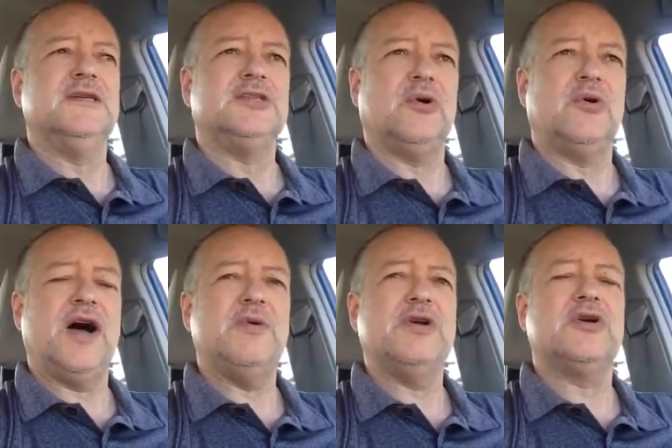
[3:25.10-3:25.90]
So
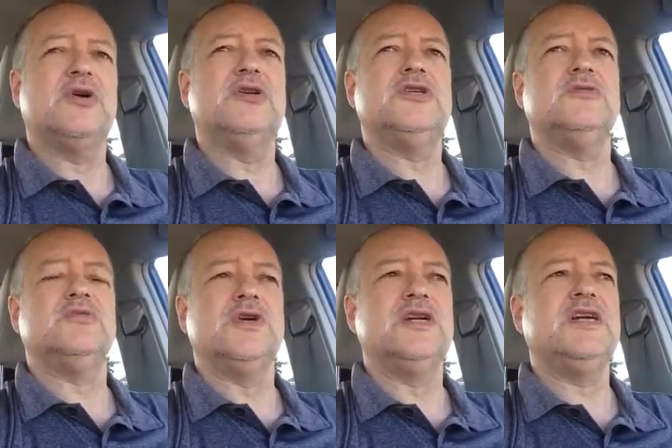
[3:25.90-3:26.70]
I would encourage you to
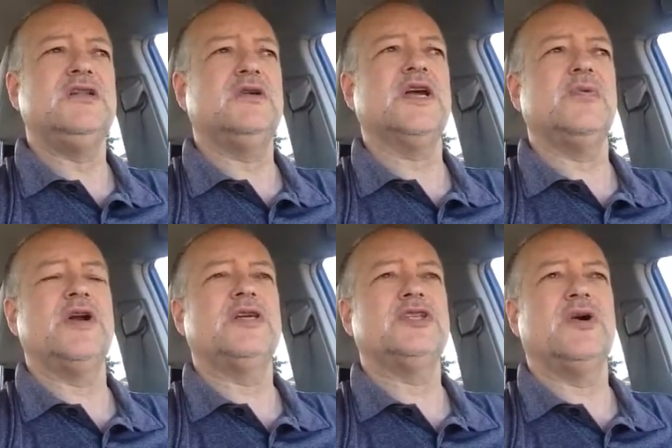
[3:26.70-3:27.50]
really look at
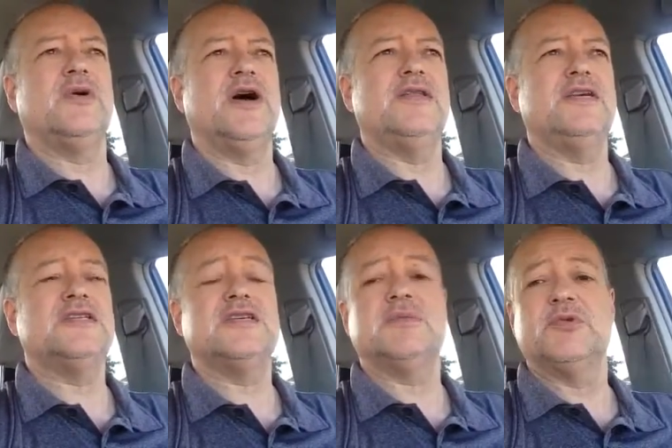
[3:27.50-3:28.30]
what I show.
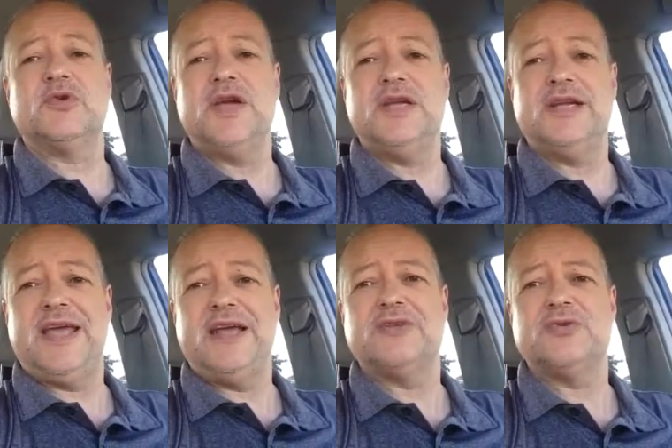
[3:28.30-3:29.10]
This system of training
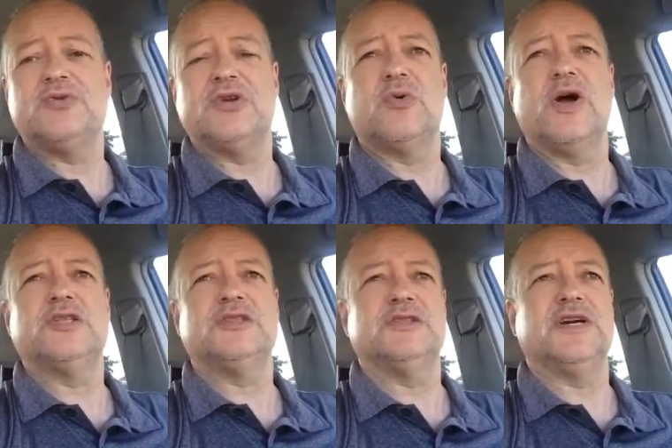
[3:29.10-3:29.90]
answers the
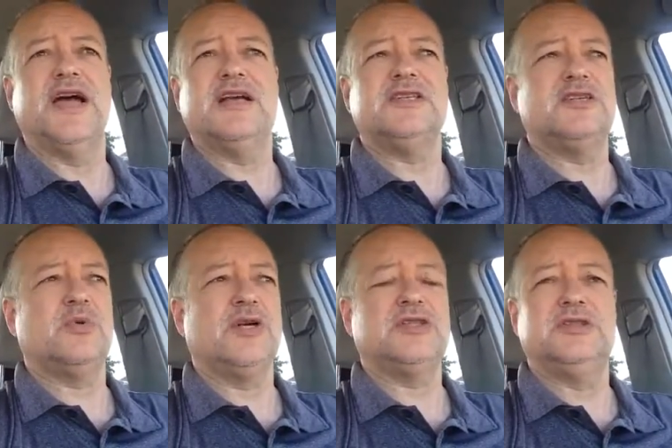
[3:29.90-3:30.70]
questions. I asked these
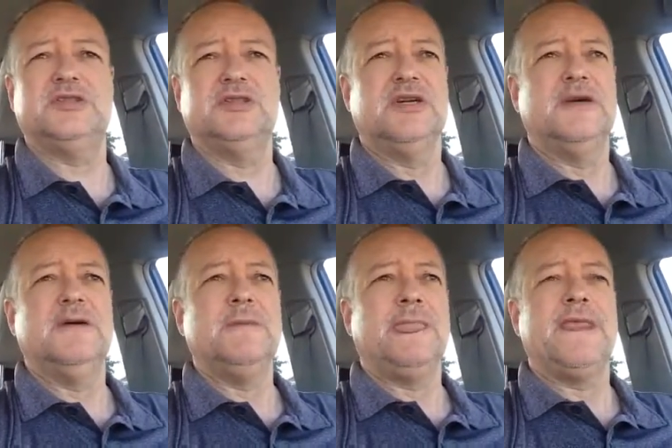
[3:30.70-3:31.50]
questions
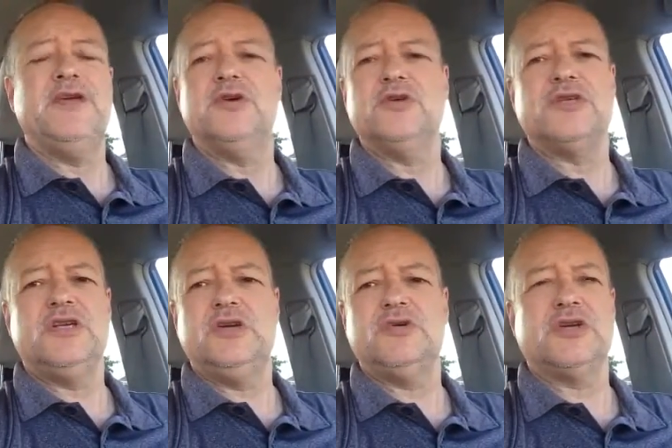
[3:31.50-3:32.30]
years
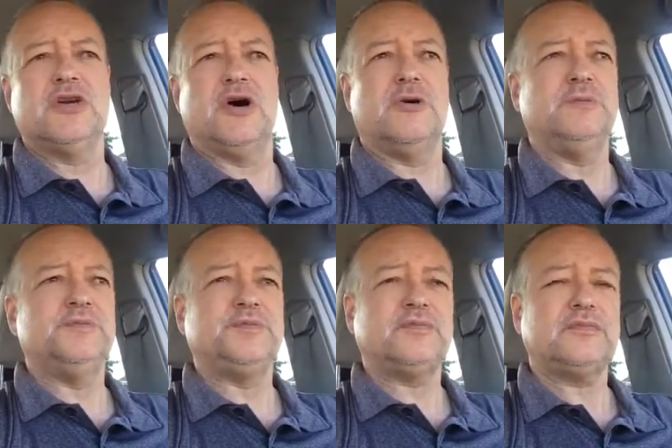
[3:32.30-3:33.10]
and years ago.
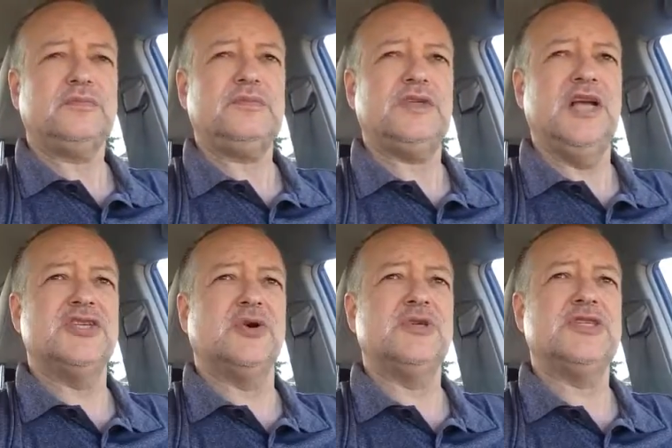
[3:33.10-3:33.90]
And
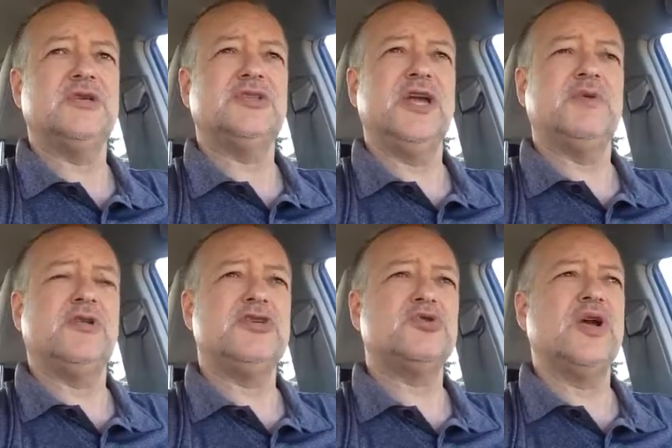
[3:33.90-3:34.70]
so just understand, when
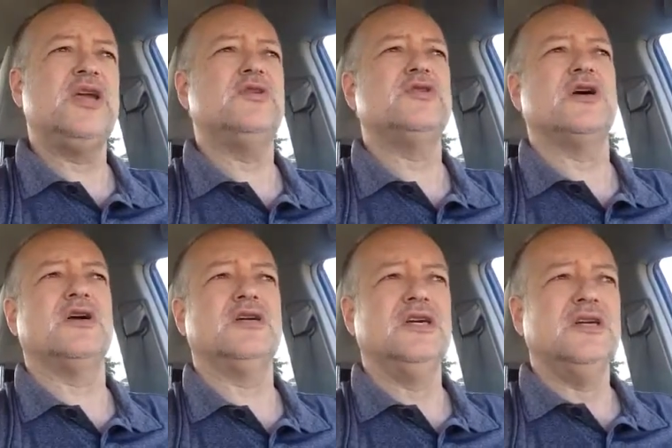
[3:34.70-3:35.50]
all these trainers
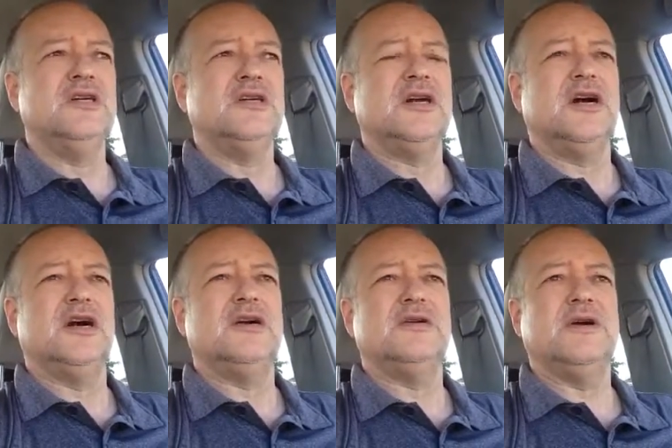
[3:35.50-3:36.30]
are
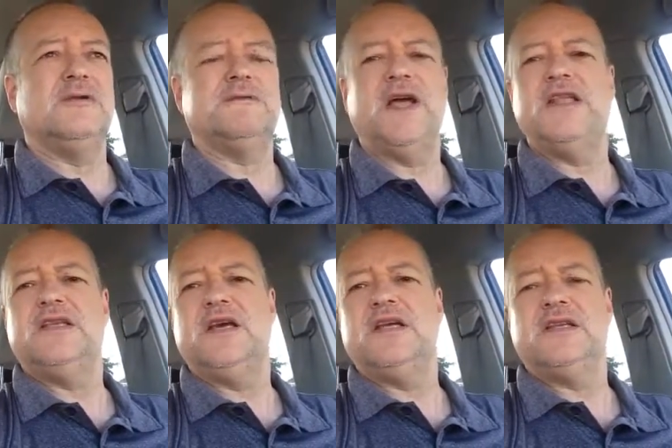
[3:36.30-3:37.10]

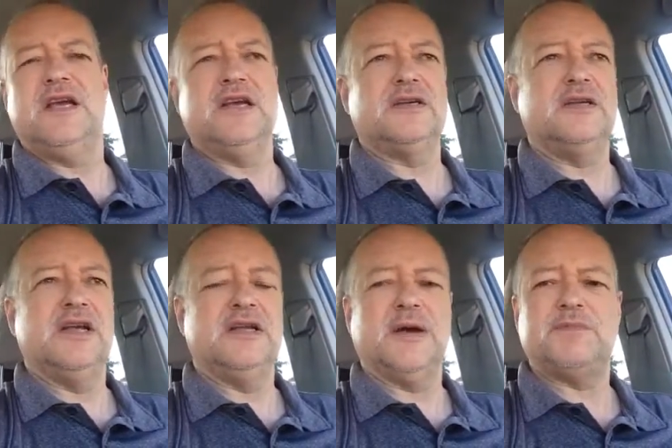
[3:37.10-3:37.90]
offended
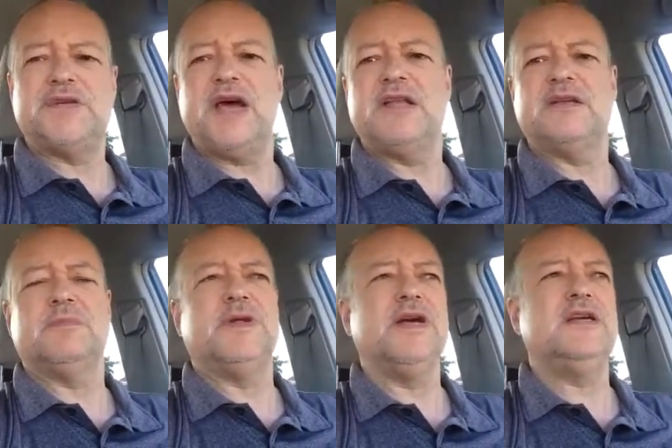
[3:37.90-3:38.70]
and upset and
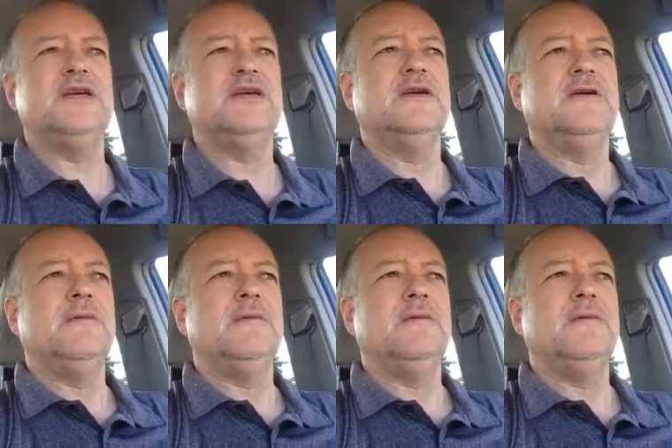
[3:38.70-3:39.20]
complaining,